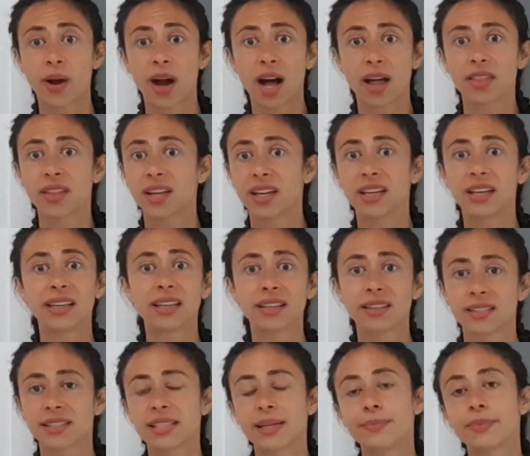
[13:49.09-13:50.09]
other little
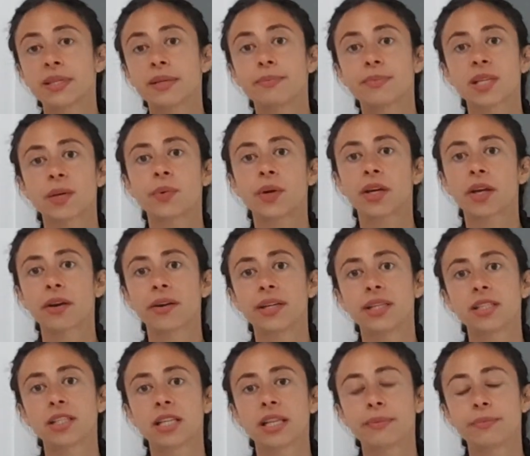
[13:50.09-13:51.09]
symptoms, I won't go
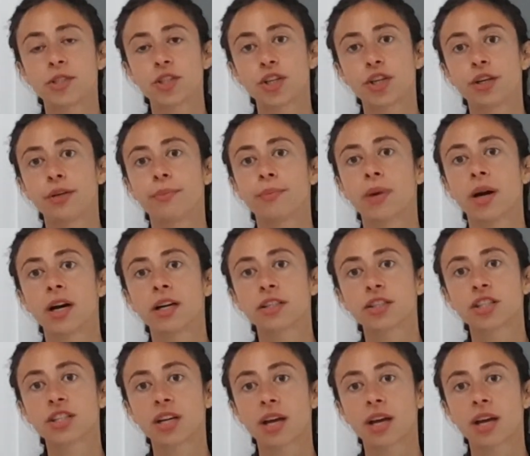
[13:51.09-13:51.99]
into them too much.